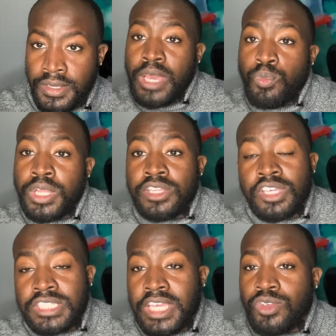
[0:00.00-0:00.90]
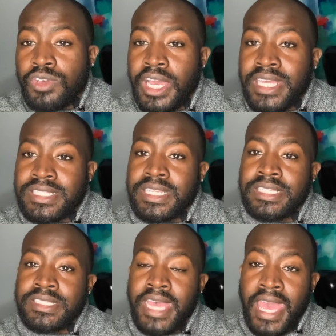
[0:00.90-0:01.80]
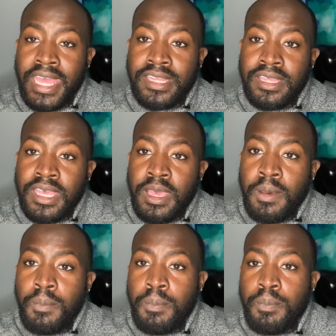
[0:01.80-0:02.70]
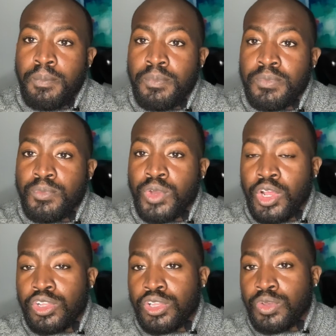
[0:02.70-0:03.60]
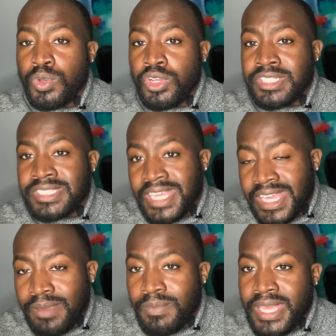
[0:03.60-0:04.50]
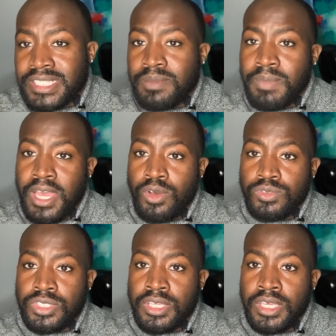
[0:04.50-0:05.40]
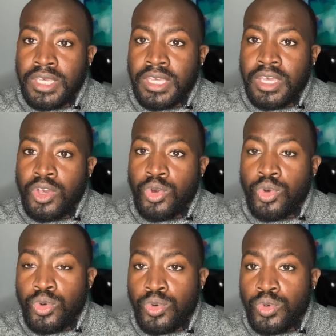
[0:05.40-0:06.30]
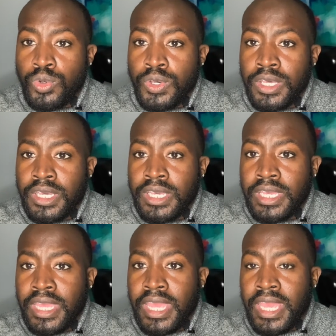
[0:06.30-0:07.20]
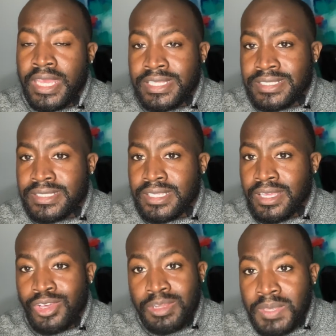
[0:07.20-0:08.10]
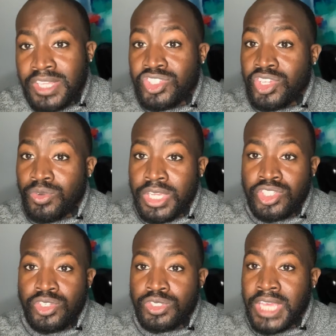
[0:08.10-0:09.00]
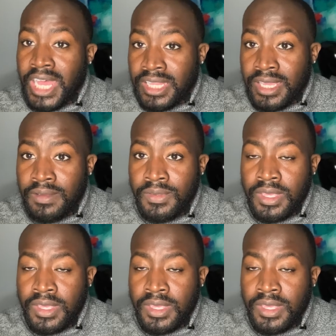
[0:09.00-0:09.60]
What it looks like, you guys, is that we are seeing Mason Mount, who is going to be a generational talent.